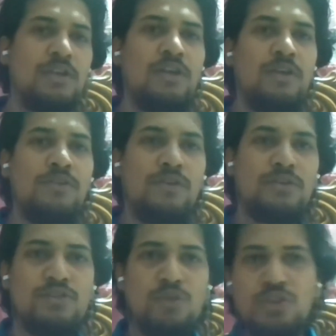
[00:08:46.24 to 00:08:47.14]
So
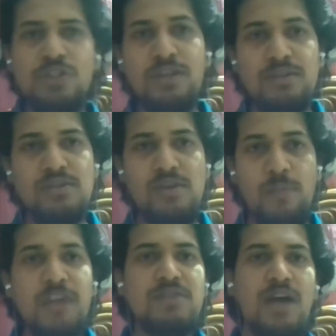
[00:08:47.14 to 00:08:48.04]
social justice
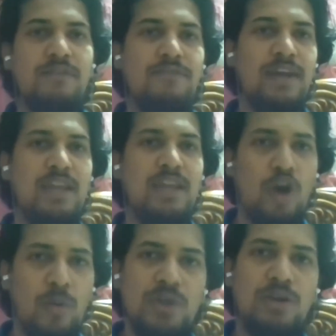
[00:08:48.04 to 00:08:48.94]
debates are fairly
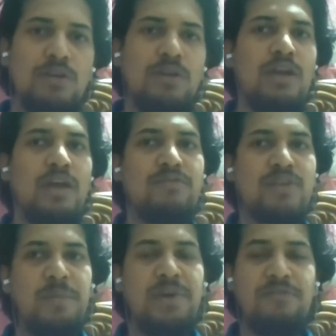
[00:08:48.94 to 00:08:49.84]
common. If
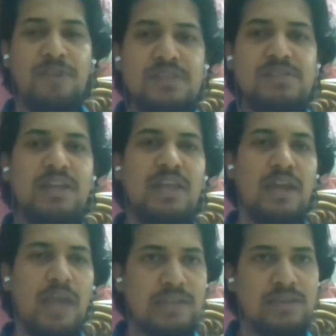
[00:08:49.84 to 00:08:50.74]
somebody feels that they are
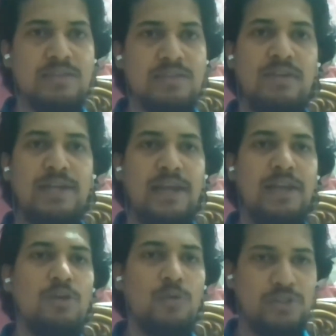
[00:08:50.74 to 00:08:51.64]
extensively
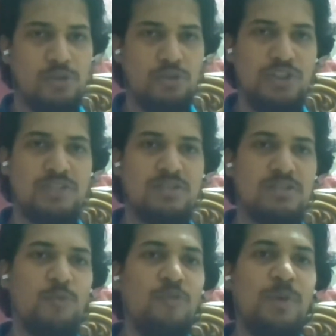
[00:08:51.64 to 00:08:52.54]
tending towards social justice
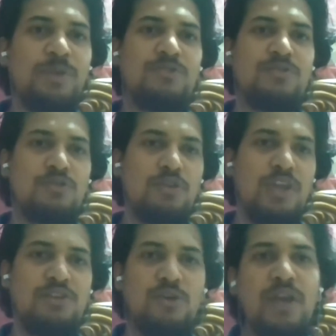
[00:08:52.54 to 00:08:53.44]
movements, so they
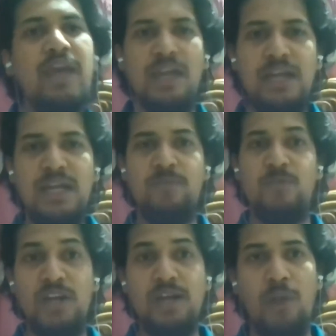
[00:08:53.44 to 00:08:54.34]
should like in-depth
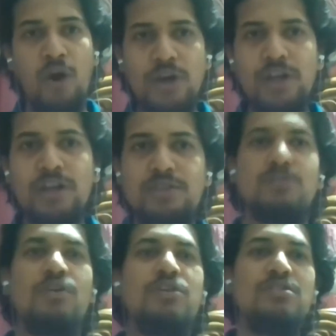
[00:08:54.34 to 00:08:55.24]
read about it. It's
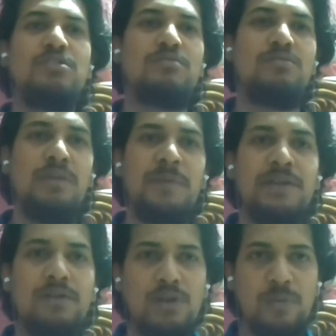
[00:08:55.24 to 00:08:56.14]
not just
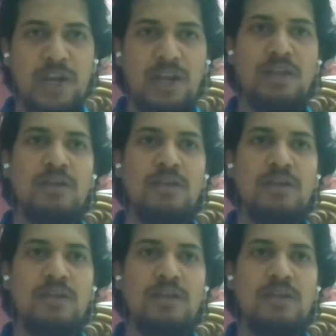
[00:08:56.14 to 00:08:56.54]
limited to debating.